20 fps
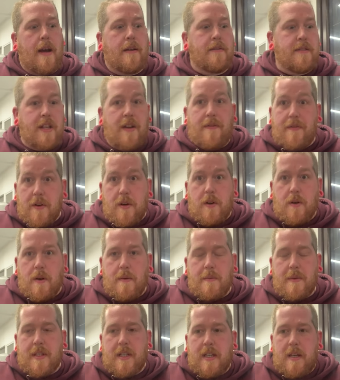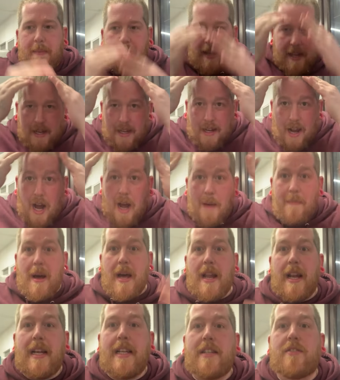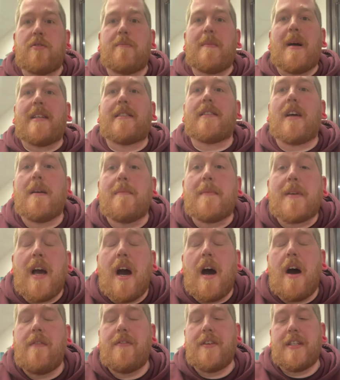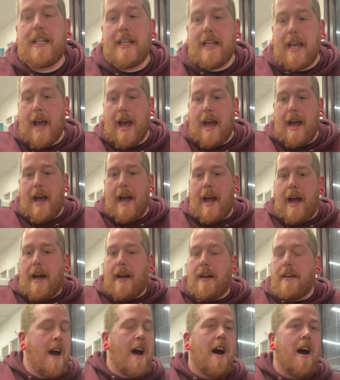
difficult it was going to be. Like, I'm a little mess. I'm covered in cat hair.